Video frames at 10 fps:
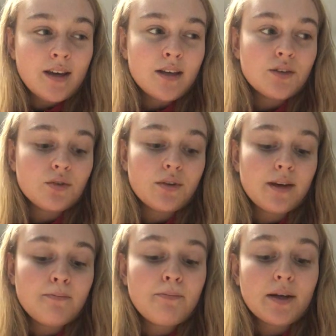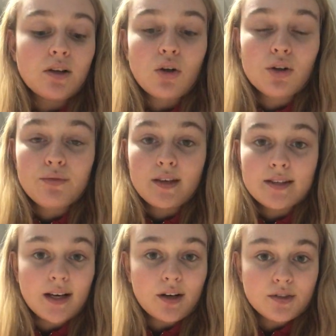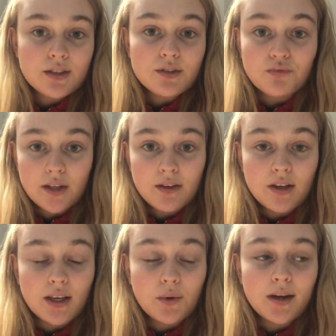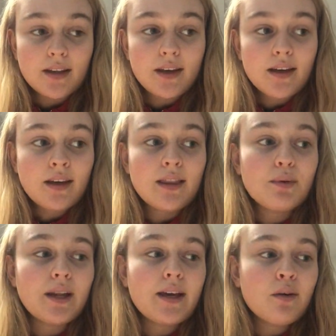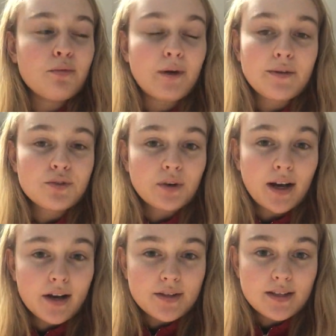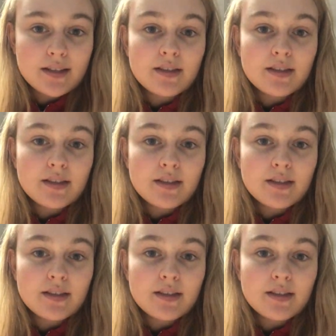So they built all of these houses really, really quickly, and they were like 5-story houses.